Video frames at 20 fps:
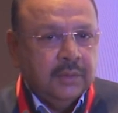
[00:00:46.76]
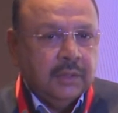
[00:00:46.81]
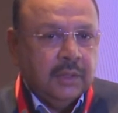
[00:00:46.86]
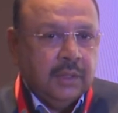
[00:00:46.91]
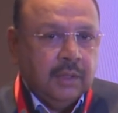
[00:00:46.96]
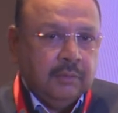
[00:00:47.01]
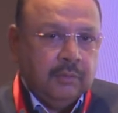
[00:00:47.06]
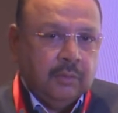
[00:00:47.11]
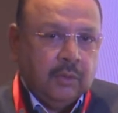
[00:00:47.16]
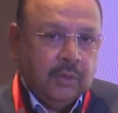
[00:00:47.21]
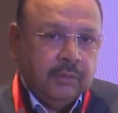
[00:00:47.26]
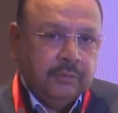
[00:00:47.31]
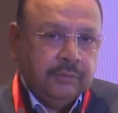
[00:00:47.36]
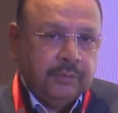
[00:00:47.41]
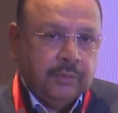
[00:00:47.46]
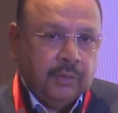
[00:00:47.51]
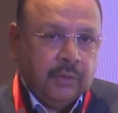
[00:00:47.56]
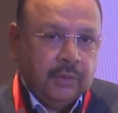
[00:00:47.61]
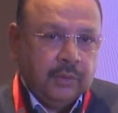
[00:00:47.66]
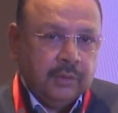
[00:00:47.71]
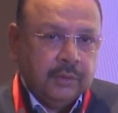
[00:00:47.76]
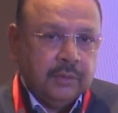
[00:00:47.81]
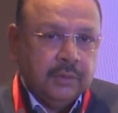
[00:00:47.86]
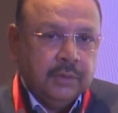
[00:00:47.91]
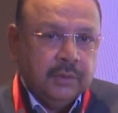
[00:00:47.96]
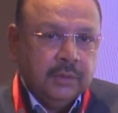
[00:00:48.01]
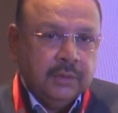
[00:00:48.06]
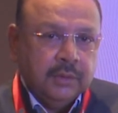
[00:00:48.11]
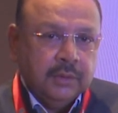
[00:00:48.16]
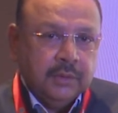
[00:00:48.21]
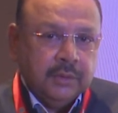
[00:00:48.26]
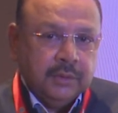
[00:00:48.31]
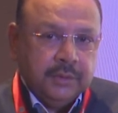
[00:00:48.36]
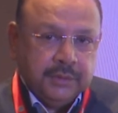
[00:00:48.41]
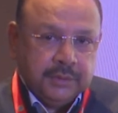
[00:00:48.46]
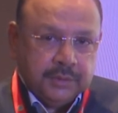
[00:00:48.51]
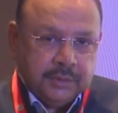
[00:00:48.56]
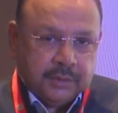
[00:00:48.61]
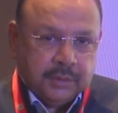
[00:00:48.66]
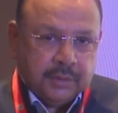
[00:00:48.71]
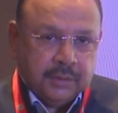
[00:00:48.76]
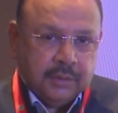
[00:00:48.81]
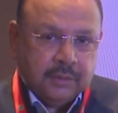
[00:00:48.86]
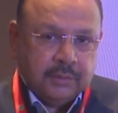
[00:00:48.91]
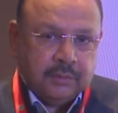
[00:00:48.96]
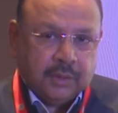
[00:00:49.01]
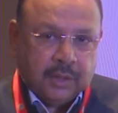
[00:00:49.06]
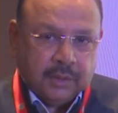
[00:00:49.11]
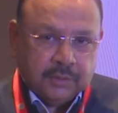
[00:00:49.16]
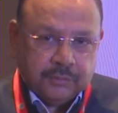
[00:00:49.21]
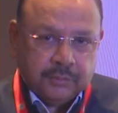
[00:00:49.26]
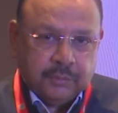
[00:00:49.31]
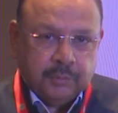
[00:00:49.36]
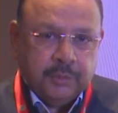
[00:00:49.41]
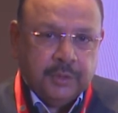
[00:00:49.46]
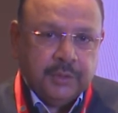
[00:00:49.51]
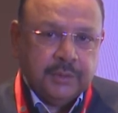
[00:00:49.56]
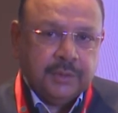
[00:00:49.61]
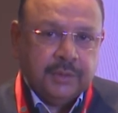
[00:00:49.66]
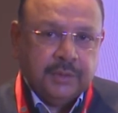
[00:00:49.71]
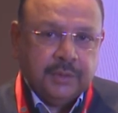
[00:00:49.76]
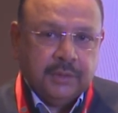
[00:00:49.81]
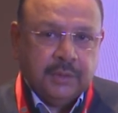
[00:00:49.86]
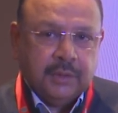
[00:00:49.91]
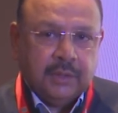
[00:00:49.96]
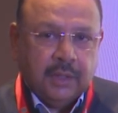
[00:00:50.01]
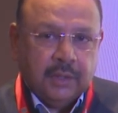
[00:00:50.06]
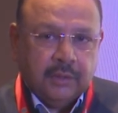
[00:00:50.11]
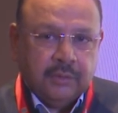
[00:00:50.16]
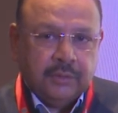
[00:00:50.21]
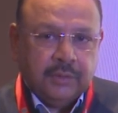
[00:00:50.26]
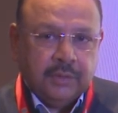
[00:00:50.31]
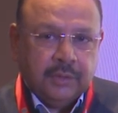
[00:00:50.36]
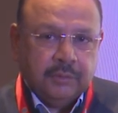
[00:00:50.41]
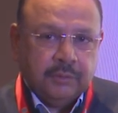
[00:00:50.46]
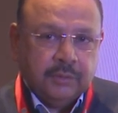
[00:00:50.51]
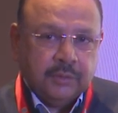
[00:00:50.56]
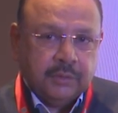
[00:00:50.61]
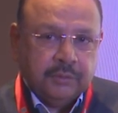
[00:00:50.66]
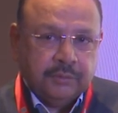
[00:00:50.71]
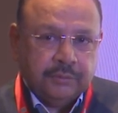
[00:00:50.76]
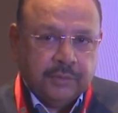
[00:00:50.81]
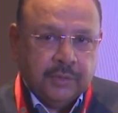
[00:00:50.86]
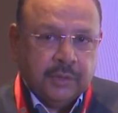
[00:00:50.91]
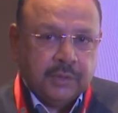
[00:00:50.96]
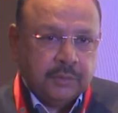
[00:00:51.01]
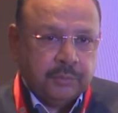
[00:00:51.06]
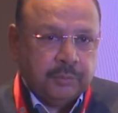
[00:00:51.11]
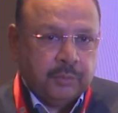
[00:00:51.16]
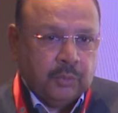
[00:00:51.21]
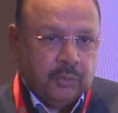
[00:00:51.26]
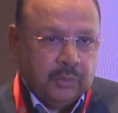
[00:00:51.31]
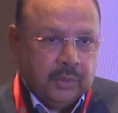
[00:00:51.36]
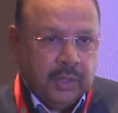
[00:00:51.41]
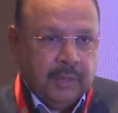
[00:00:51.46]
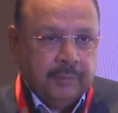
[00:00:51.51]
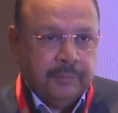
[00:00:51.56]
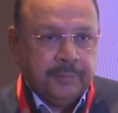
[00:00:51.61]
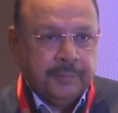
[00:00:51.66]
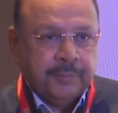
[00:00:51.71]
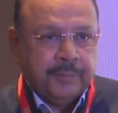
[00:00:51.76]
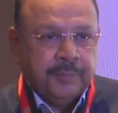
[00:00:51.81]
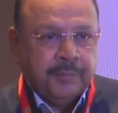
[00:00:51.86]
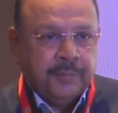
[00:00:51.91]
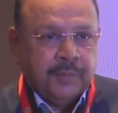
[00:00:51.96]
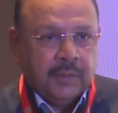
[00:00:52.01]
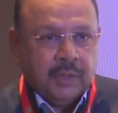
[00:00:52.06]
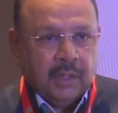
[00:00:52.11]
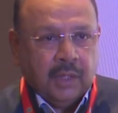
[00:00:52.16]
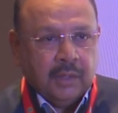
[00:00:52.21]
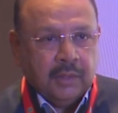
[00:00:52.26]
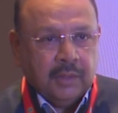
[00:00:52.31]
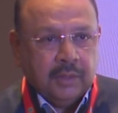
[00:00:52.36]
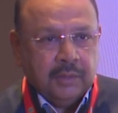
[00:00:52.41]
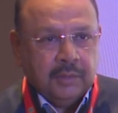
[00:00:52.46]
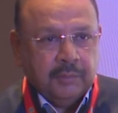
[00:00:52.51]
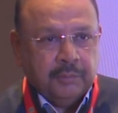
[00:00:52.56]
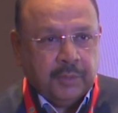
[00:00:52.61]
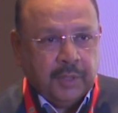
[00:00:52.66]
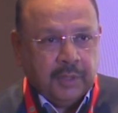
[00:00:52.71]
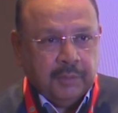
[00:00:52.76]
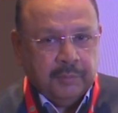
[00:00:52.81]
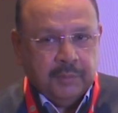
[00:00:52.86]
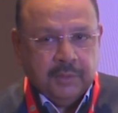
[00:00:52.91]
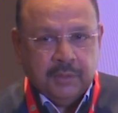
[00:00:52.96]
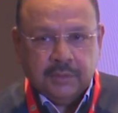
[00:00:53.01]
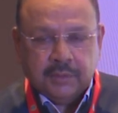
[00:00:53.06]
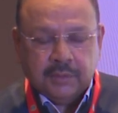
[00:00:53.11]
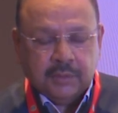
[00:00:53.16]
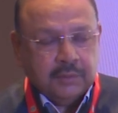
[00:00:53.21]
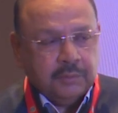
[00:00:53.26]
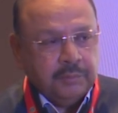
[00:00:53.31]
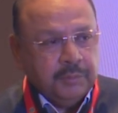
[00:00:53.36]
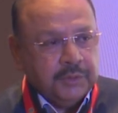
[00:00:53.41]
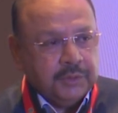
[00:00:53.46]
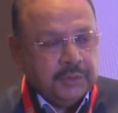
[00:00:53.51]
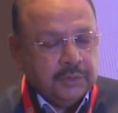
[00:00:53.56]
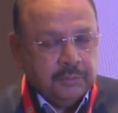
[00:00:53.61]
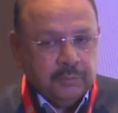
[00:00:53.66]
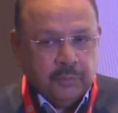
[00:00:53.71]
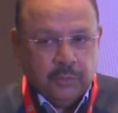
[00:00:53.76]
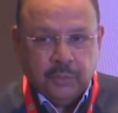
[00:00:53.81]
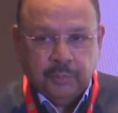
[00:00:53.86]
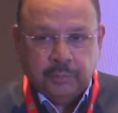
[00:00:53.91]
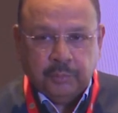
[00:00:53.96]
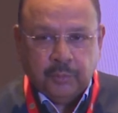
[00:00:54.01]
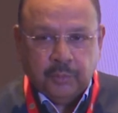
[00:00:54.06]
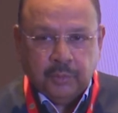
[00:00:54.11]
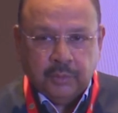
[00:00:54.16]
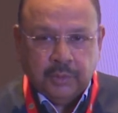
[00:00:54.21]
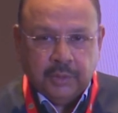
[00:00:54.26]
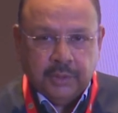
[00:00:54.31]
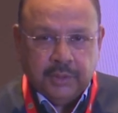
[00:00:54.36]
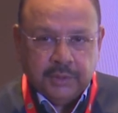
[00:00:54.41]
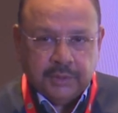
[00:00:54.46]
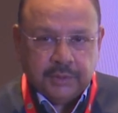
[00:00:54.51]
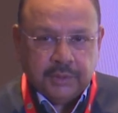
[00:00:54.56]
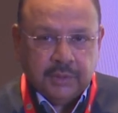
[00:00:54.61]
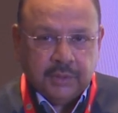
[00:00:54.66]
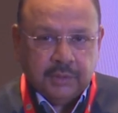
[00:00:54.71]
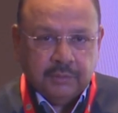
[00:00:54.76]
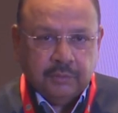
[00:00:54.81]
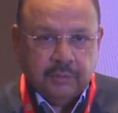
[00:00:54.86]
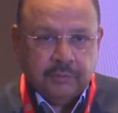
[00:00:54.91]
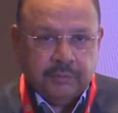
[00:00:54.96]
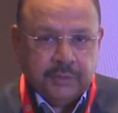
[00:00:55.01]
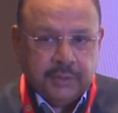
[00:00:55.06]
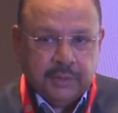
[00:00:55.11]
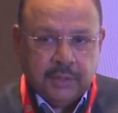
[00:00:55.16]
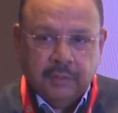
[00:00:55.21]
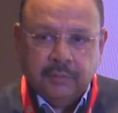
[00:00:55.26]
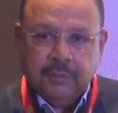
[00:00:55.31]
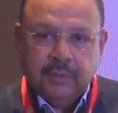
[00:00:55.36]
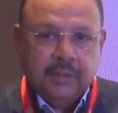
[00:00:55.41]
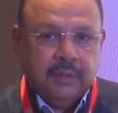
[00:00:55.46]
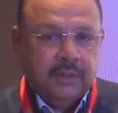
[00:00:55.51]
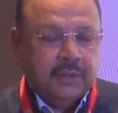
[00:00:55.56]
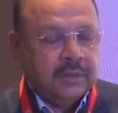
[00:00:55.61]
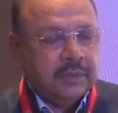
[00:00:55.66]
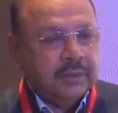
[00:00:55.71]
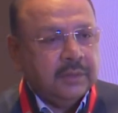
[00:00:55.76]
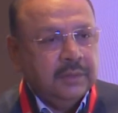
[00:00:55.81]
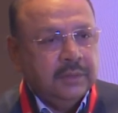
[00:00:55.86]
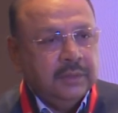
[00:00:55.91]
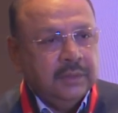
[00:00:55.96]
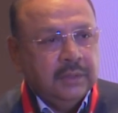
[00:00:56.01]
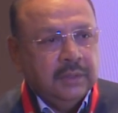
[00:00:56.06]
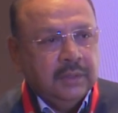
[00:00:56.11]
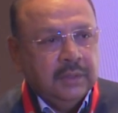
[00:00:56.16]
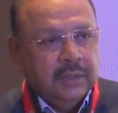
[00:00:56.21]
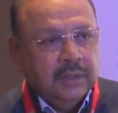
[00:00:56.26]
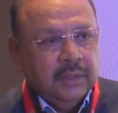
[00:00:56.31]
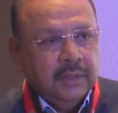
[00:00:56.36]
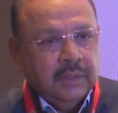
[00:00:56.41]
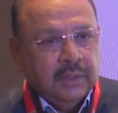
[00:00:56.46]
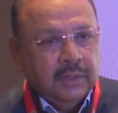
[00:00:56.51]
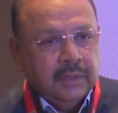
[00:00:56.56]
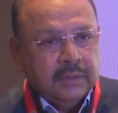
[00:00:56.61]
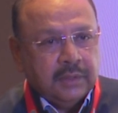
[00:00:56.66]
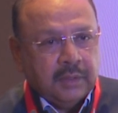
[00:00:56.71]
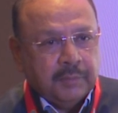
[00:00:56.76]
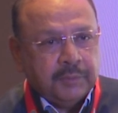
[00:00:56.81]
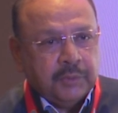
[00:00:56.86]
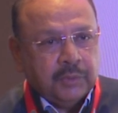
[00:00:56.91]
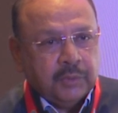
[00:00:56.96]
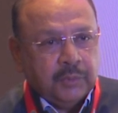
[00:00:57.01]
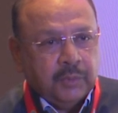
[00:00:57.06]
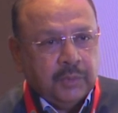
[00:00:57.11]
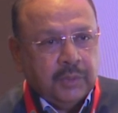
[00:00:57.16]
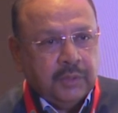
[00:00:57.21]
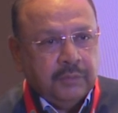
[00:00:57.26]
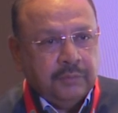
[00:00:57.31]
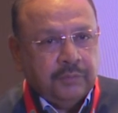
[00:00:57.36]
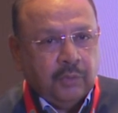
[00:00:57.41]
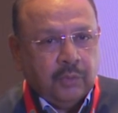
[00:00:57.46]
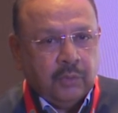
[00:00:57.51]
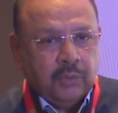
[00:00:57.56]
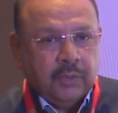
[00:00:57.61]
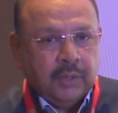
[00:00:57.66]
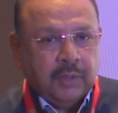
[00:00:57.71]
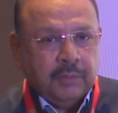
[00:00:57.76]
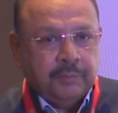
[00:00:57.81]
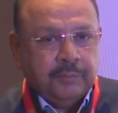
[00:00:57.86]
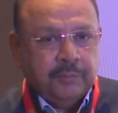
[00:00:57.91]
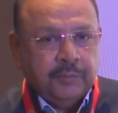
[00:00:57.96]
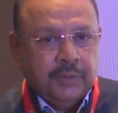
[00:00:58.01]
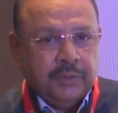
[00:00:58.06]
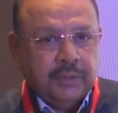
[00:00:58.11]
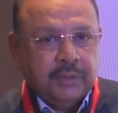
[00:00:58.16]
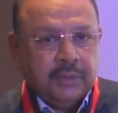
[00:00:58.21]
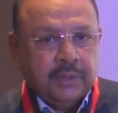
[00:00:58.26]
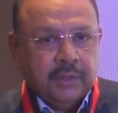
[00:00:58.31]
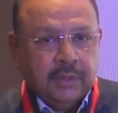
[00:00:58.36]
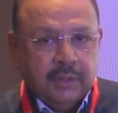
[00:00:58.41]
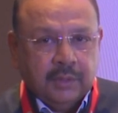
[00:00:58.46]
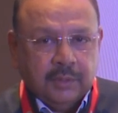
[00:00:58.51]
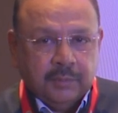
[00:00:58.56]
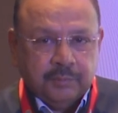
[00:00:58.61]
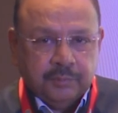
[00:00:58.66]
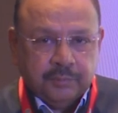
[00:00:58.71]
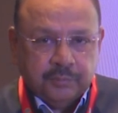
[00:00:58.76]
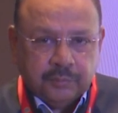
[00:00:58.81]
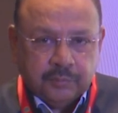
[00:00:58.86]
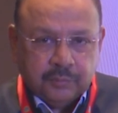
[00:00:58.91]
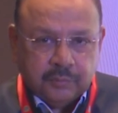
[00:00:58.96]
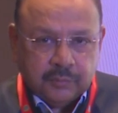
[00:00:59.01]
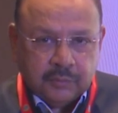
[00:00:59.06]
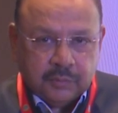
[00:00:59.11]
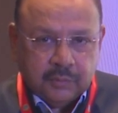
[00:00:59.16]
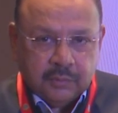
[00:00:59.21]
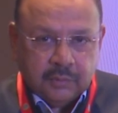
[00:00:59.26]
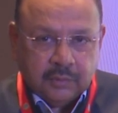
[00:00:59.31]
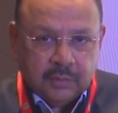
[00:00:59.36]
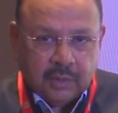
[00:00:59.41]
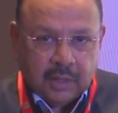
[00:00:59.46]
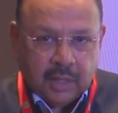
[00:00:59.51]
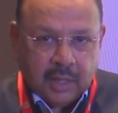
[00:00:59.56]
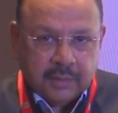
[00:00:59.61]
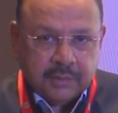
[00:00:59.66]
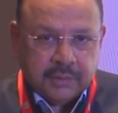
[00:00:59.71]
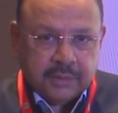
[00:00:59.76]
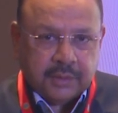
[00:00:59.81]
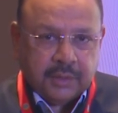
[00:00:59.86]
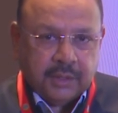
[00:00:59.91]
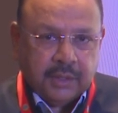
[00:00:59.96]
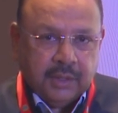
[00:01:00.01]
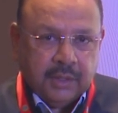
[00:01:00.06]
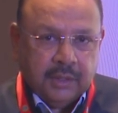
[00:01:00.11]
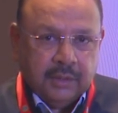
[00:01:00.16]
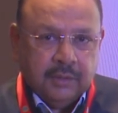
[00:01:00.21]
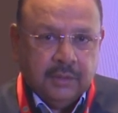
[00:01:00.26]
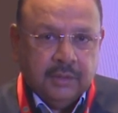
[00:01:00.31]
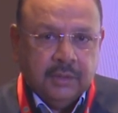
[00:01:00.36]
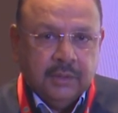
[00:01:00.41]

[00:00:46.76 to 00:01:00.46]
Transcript: award for digital transformation in the country. It was the first program under the Prime Minister's Mission Mode initiative of e-governance. Subsequently followed up with large-scale